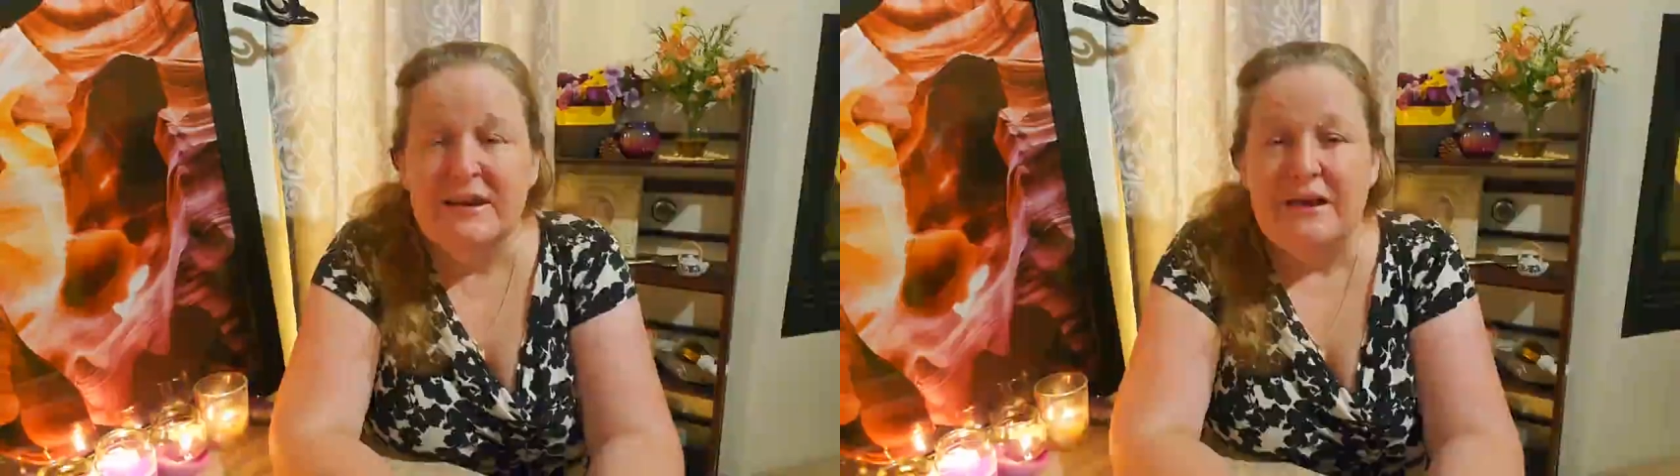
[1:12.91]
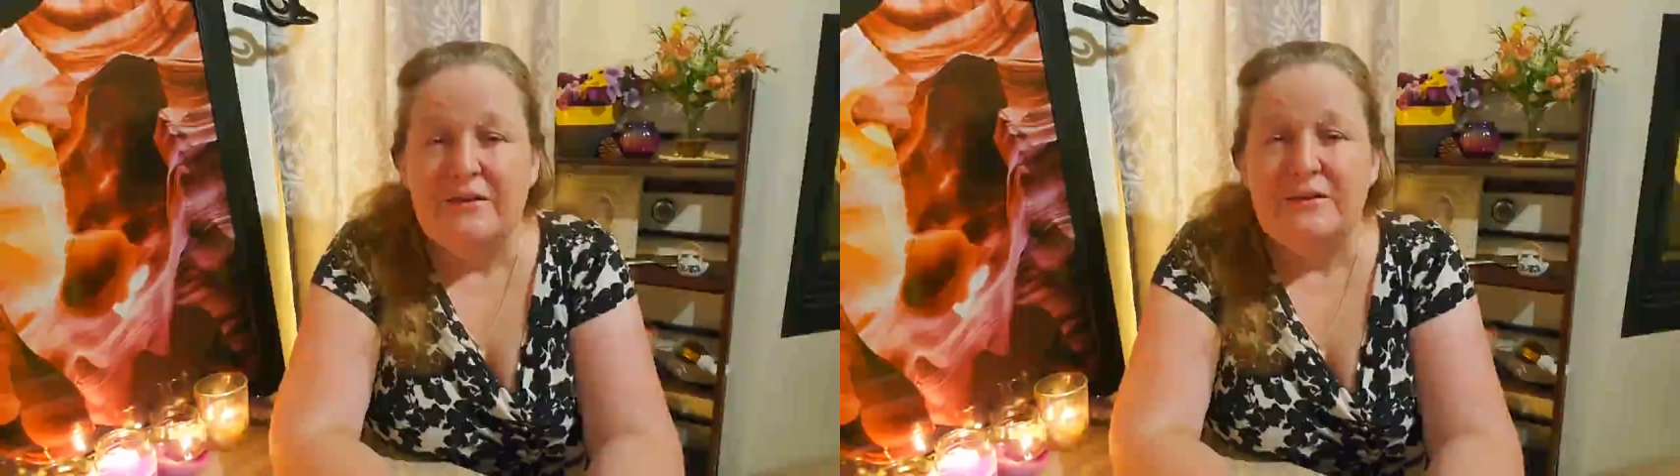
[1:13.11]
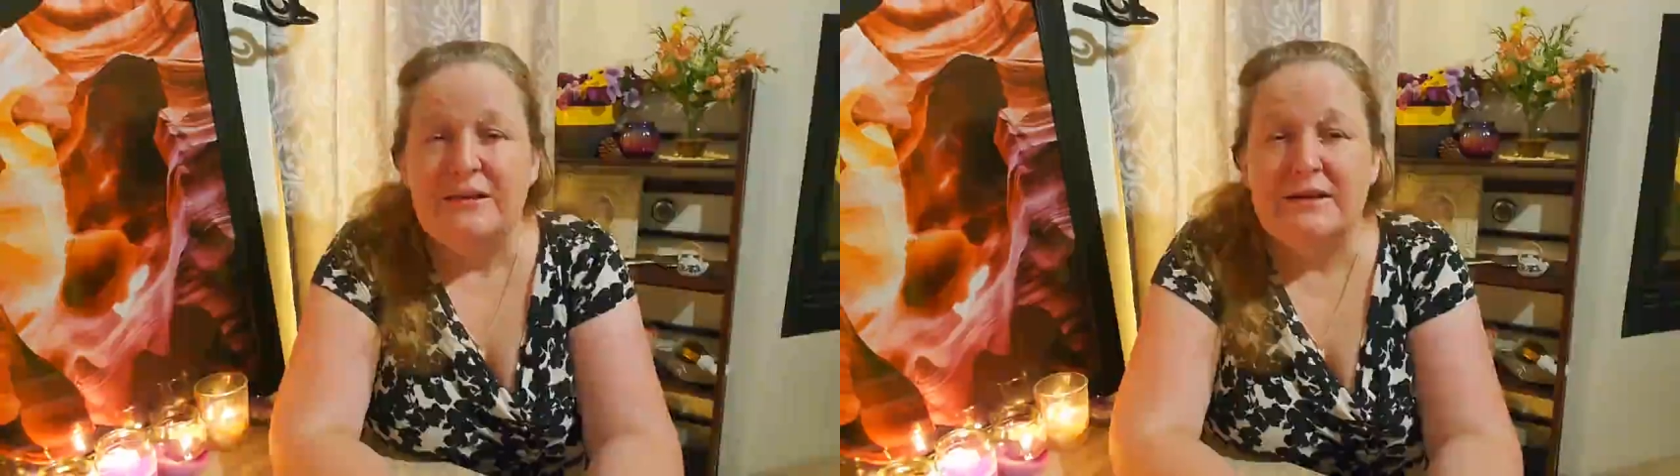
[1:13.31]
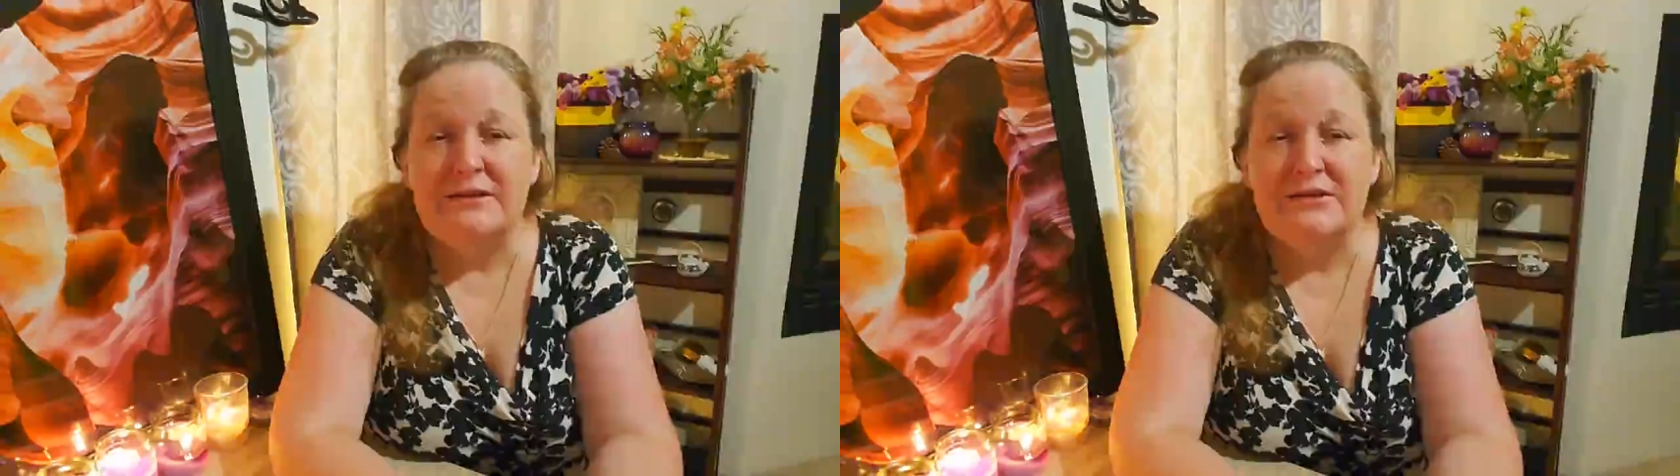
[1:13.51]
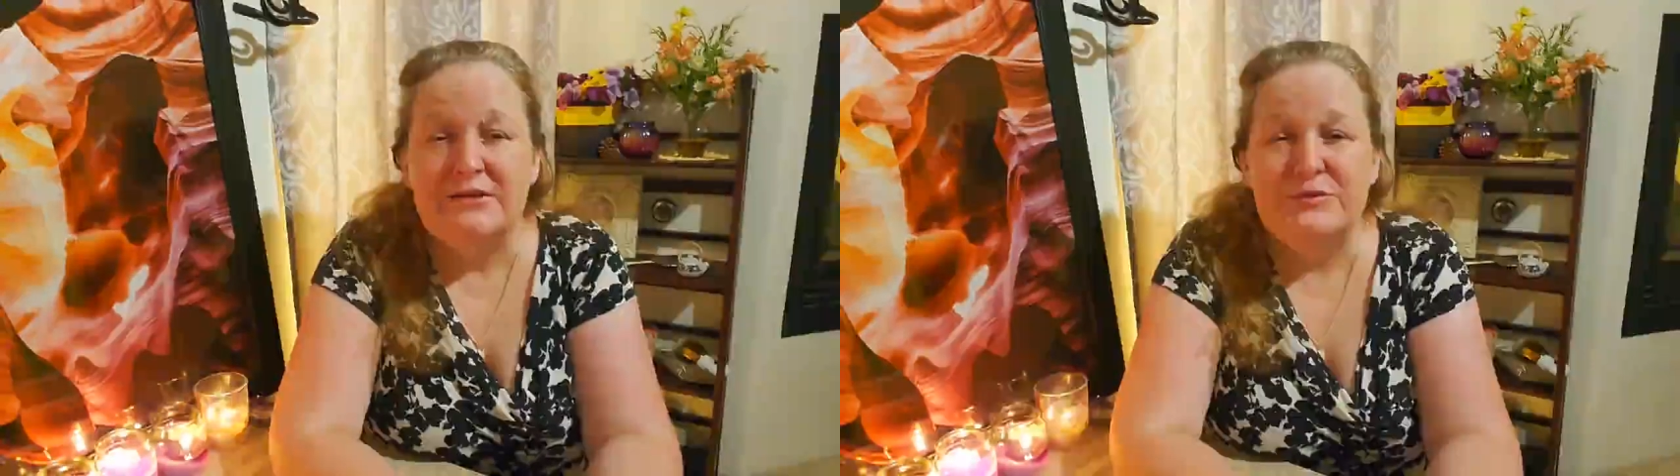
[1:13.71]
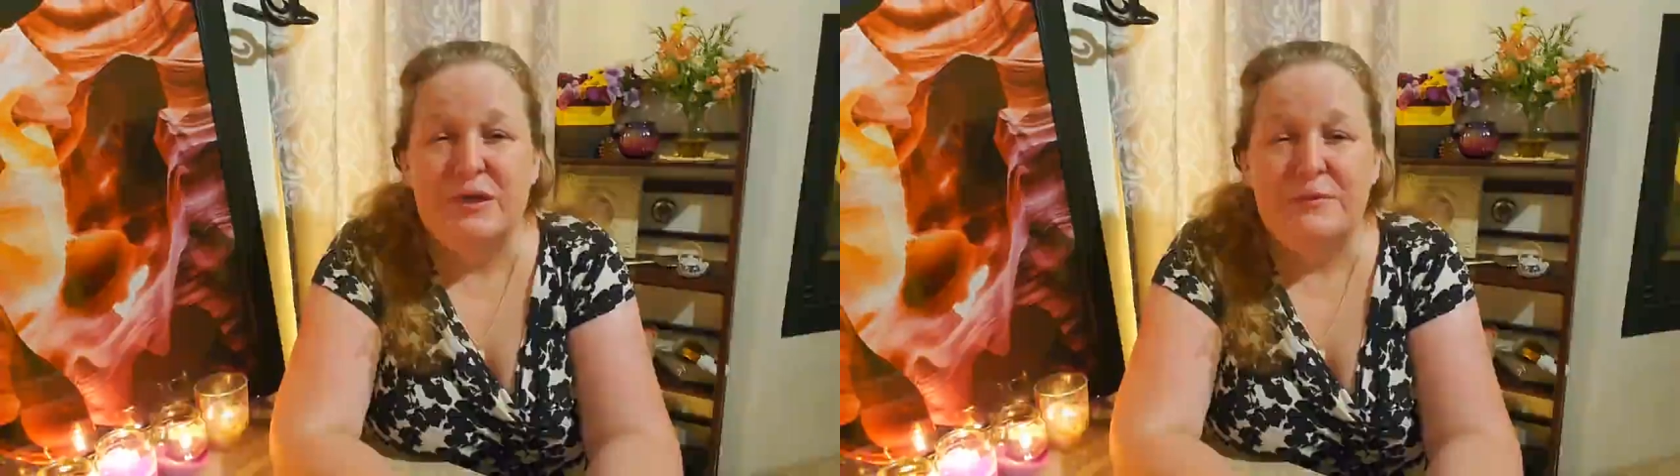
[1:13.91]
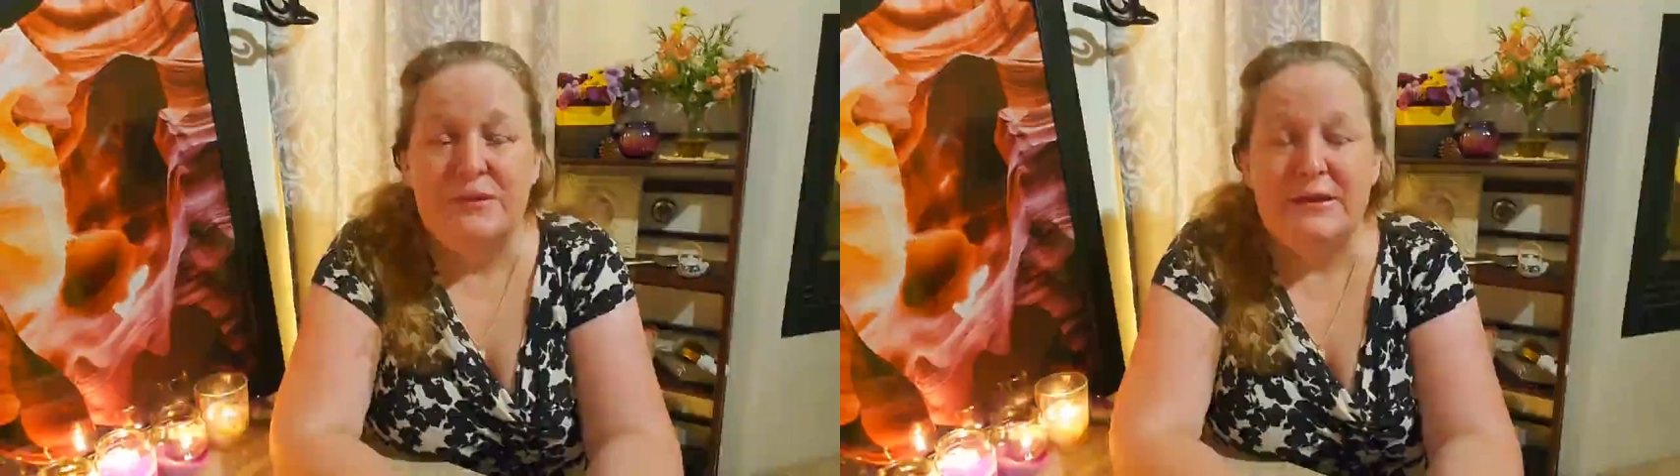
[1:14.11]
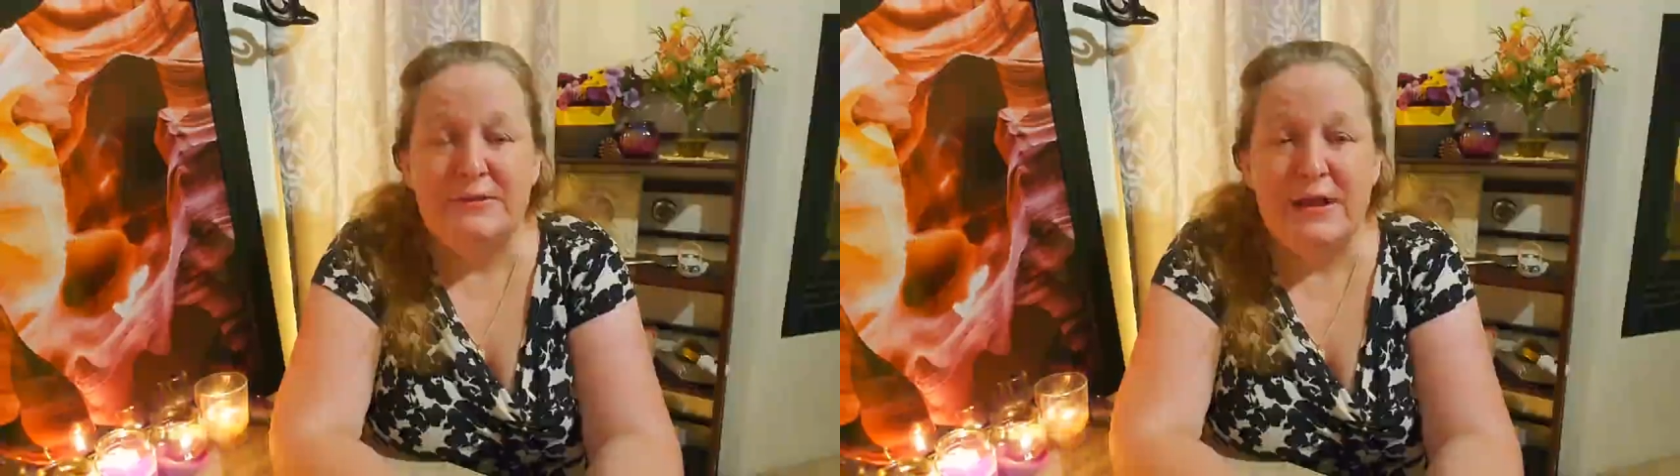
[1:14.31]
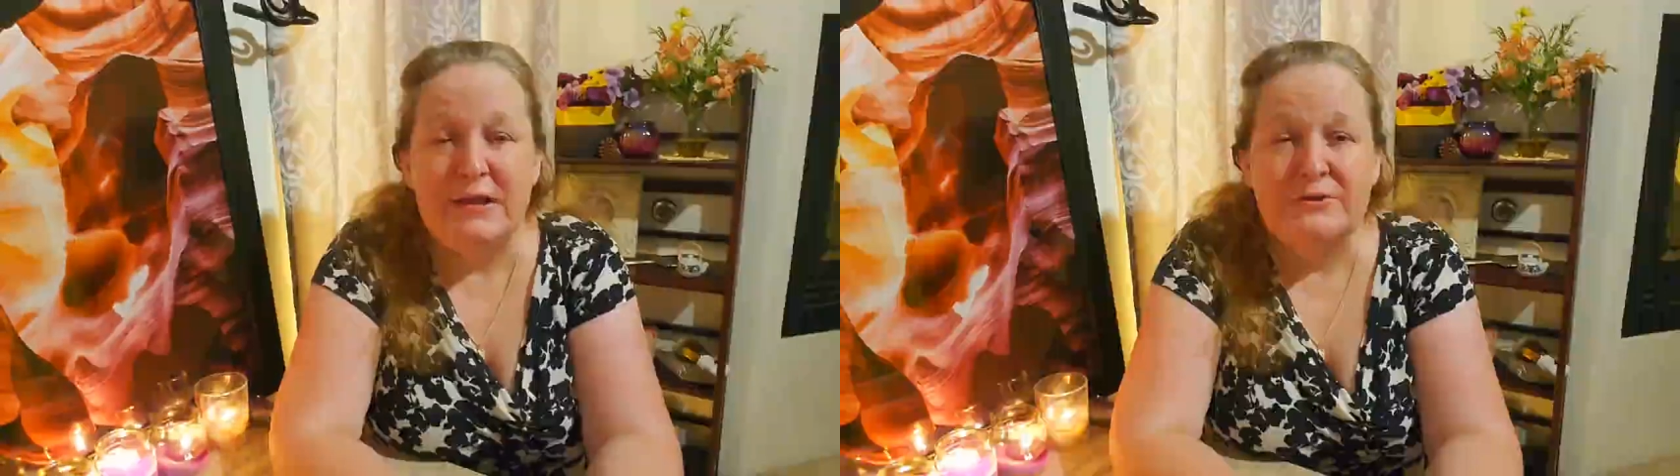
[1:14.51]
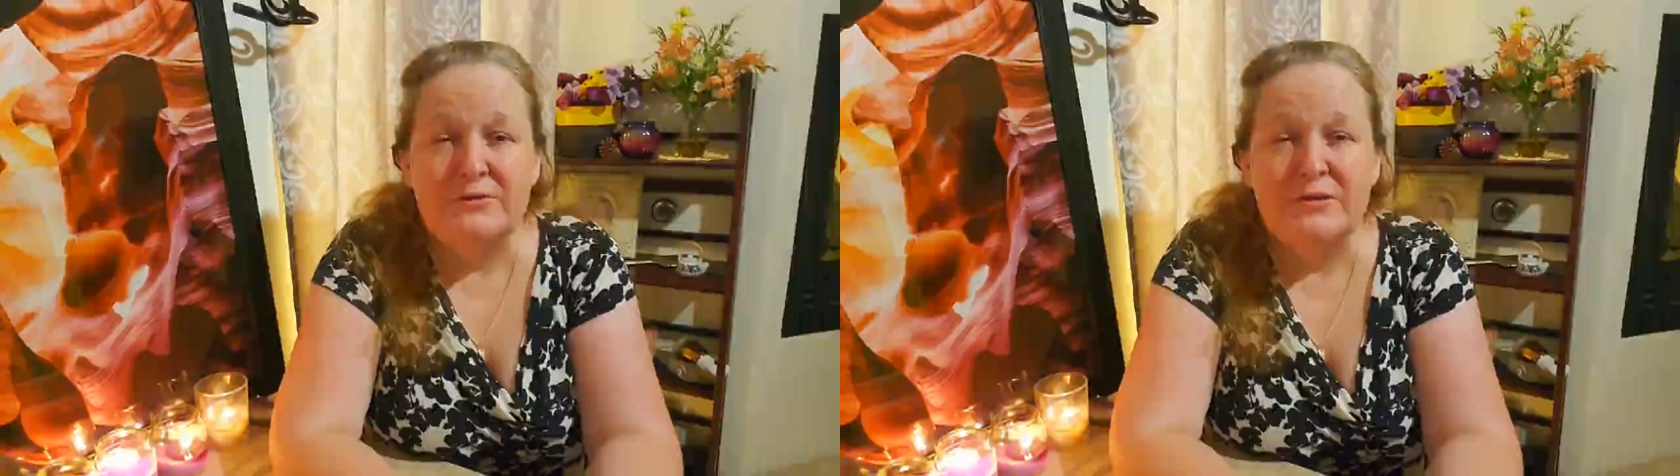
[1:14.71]
I would like to
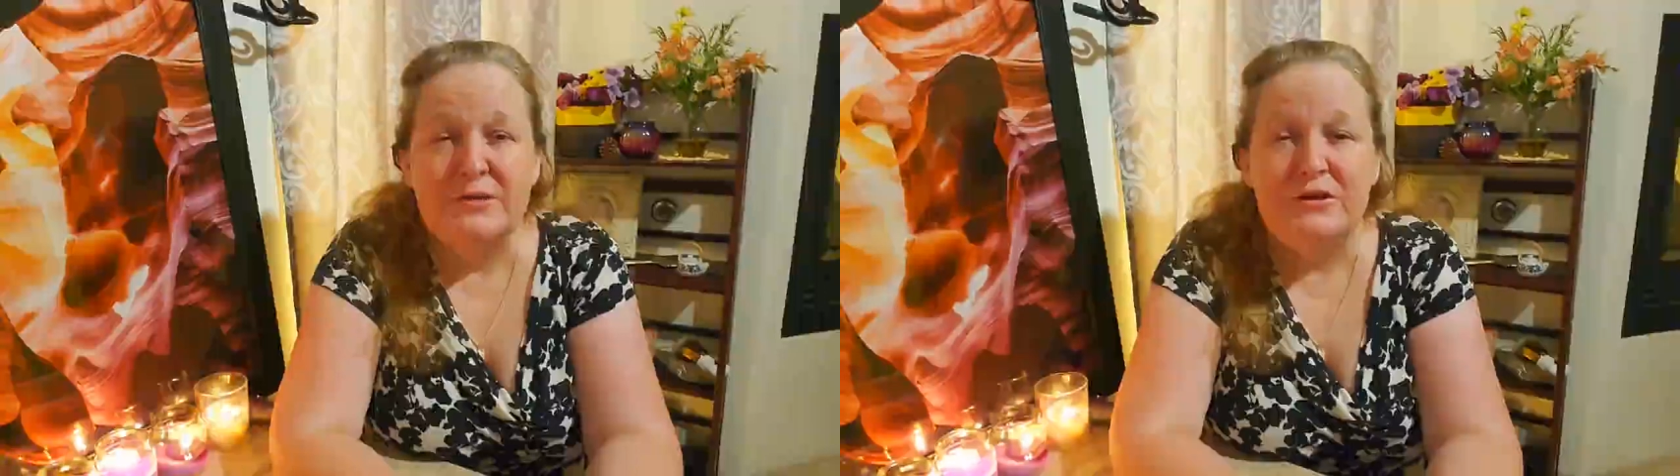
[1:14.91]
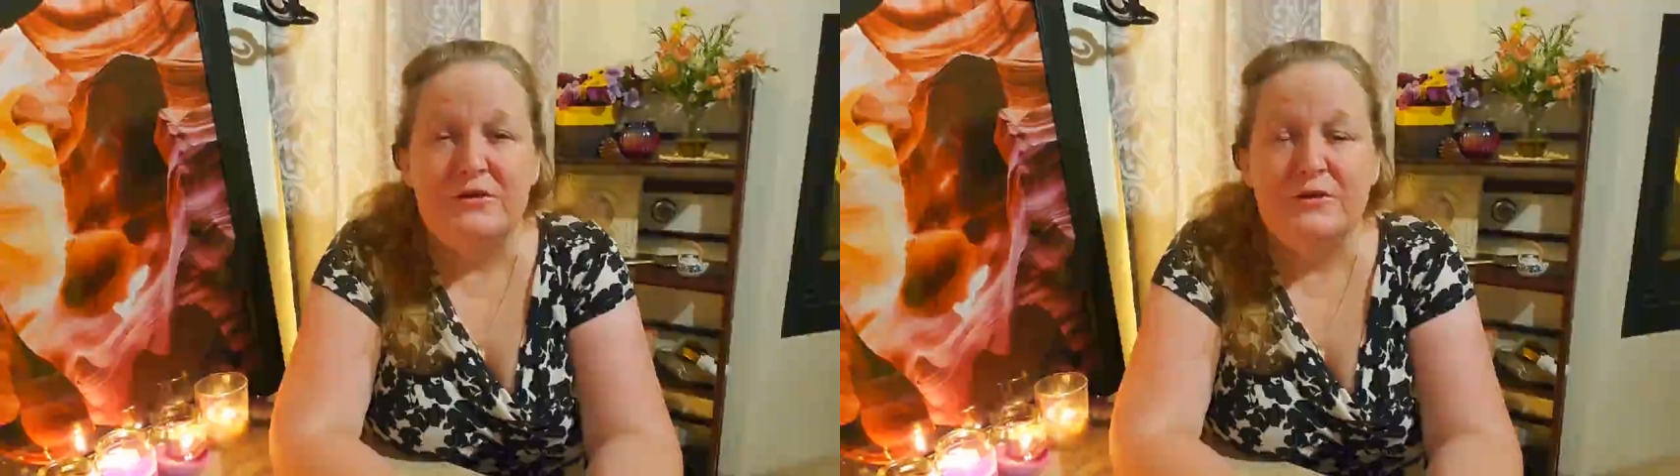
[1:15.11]
interact with you.